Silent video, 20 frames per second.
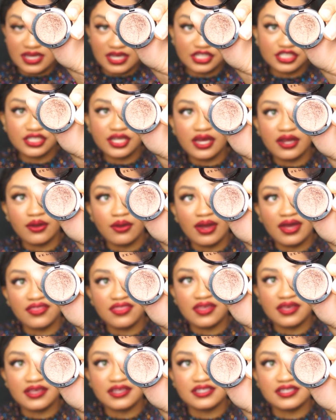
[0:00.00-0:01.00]
eyeshadow. I
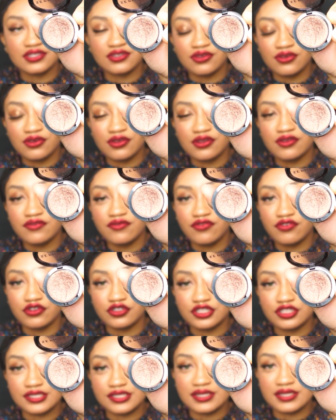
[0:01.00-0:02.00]
think it's good for
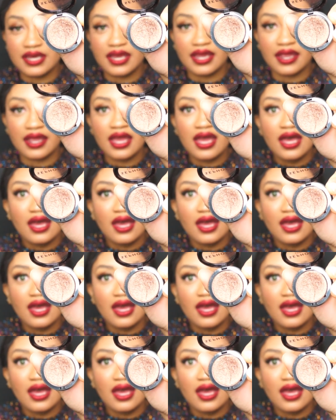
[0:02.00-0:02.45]
just like